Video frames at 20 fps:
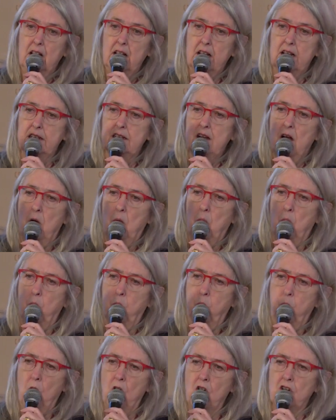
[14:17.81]
is
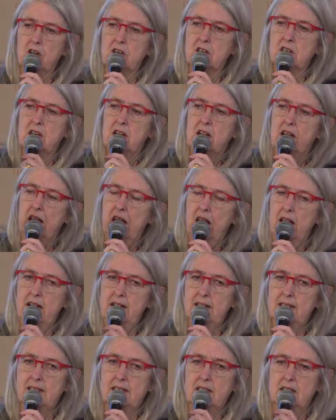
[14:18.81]
what
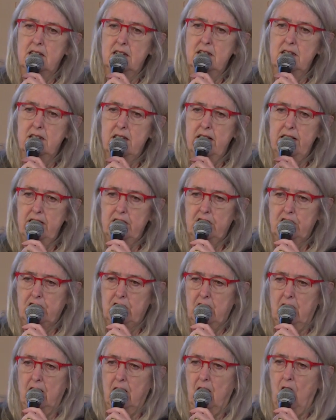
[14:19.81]
is the
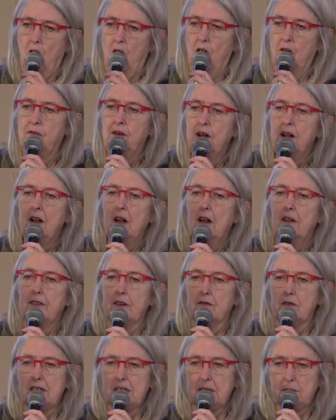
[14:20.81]
nature of
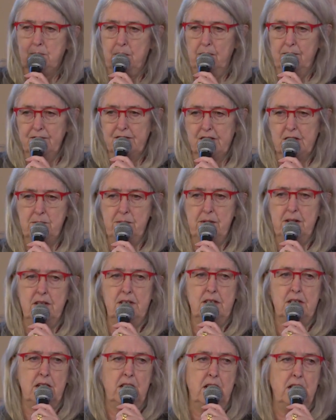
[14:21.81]
the
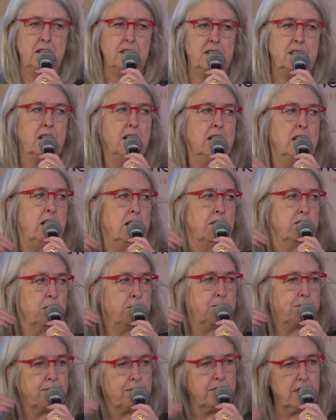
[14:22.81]
responsibilities and the
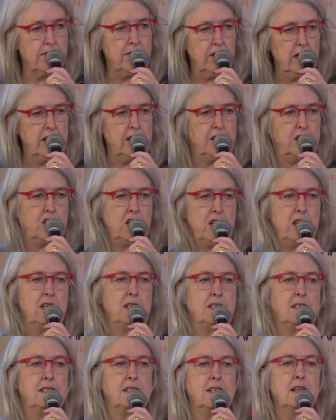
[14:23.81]

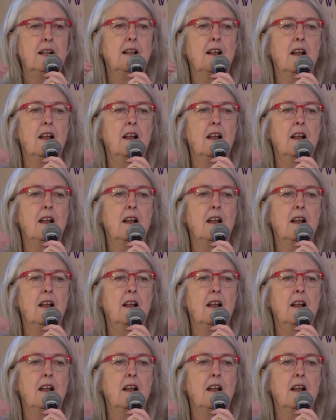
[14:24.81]
privileges